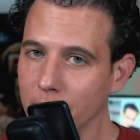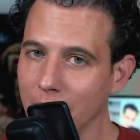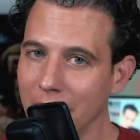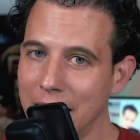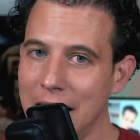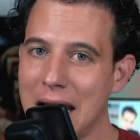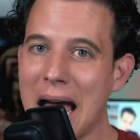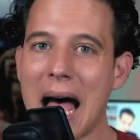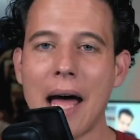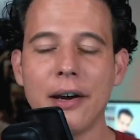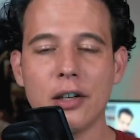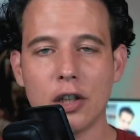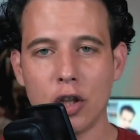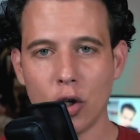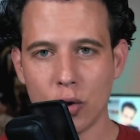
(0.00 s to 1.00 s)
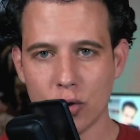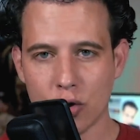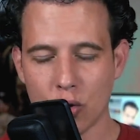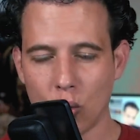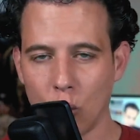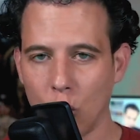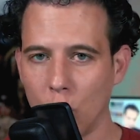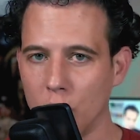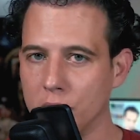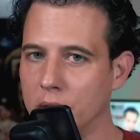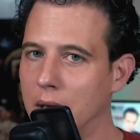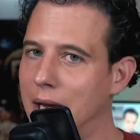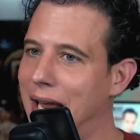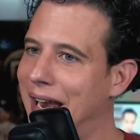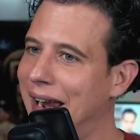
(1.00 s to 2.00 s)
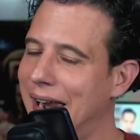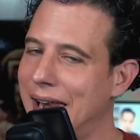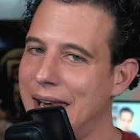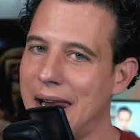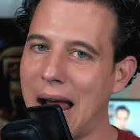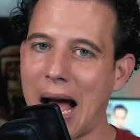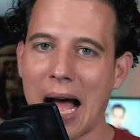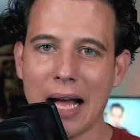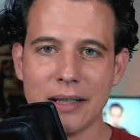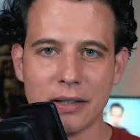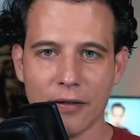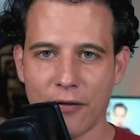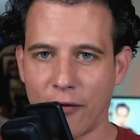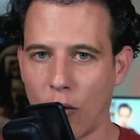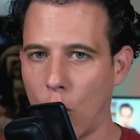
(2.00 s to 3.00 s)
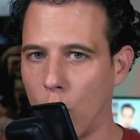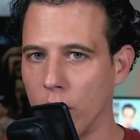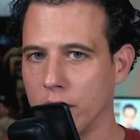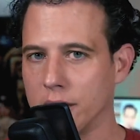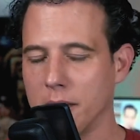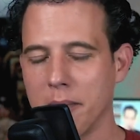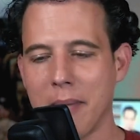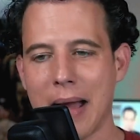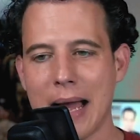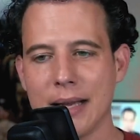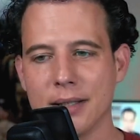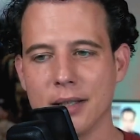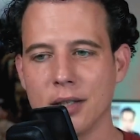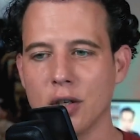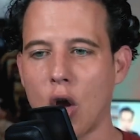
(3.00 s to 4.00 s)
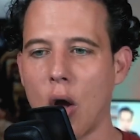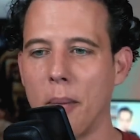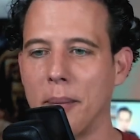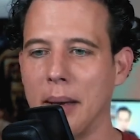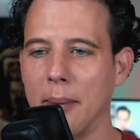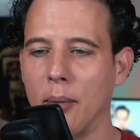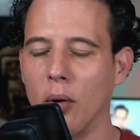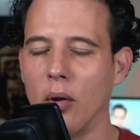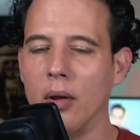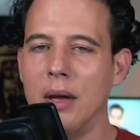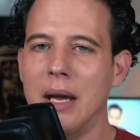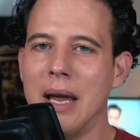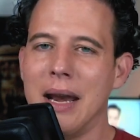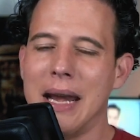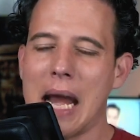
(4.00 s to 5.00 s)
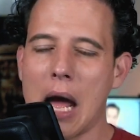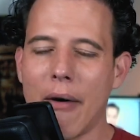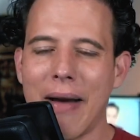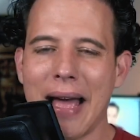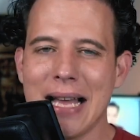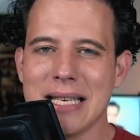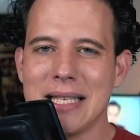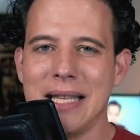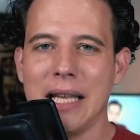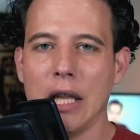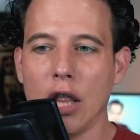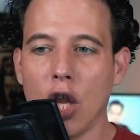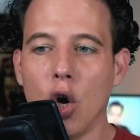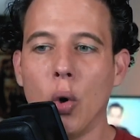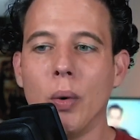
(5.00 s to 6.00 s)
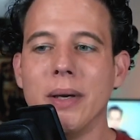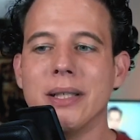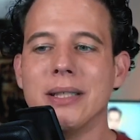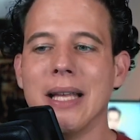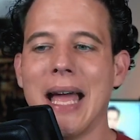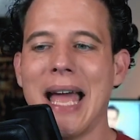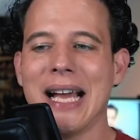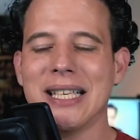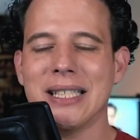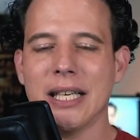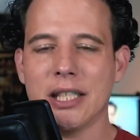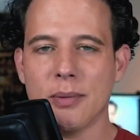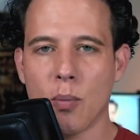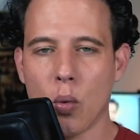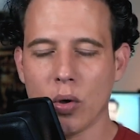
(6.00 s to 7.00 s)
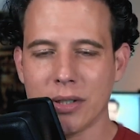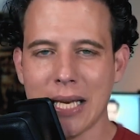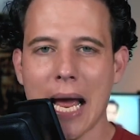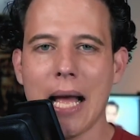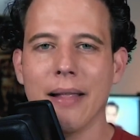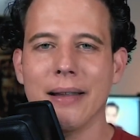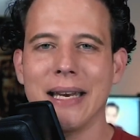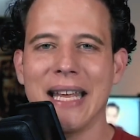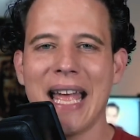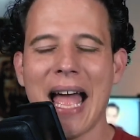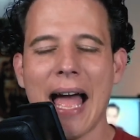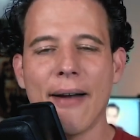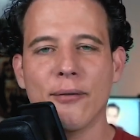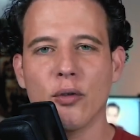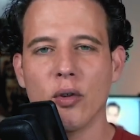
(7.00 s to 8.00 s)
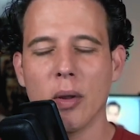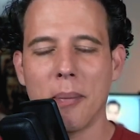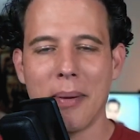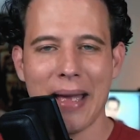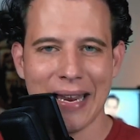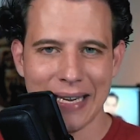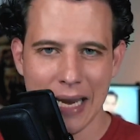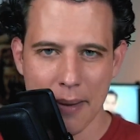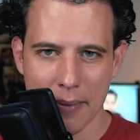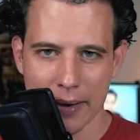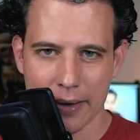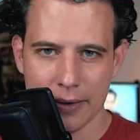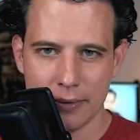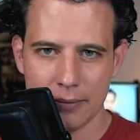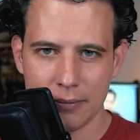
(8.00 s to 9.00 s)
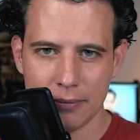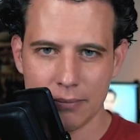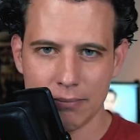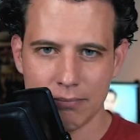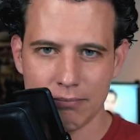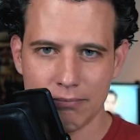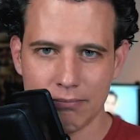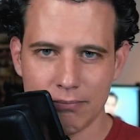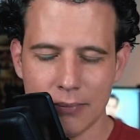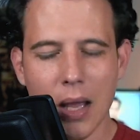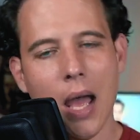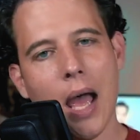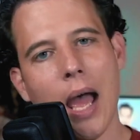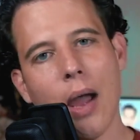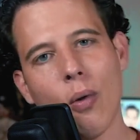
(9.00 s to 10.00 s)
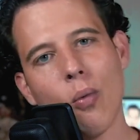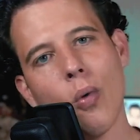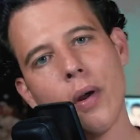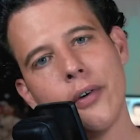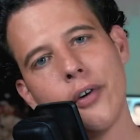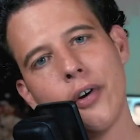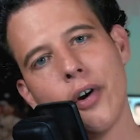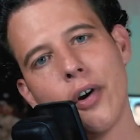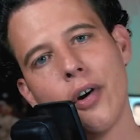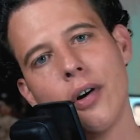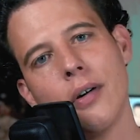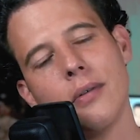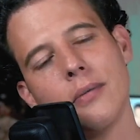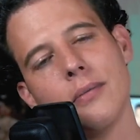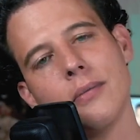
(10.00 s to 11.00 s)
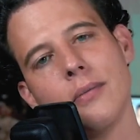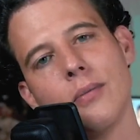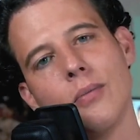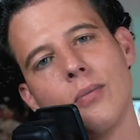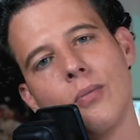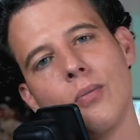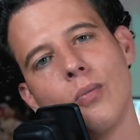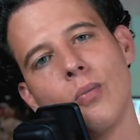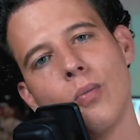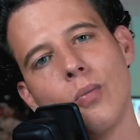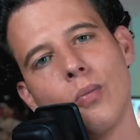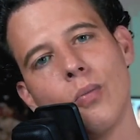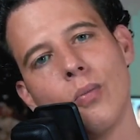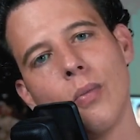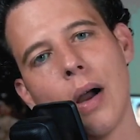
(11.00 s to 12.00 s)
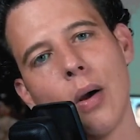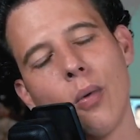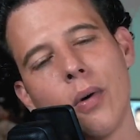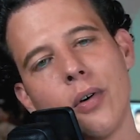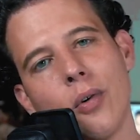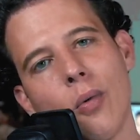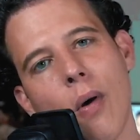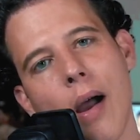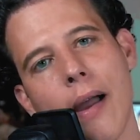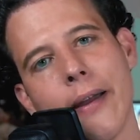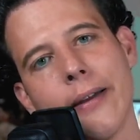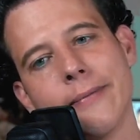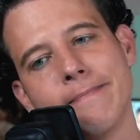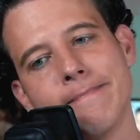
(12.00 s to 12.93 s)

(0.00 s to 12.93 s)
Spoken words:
not close schools, not force masks on people, now has the lowest excess mortality after the pandemic. I wonder why.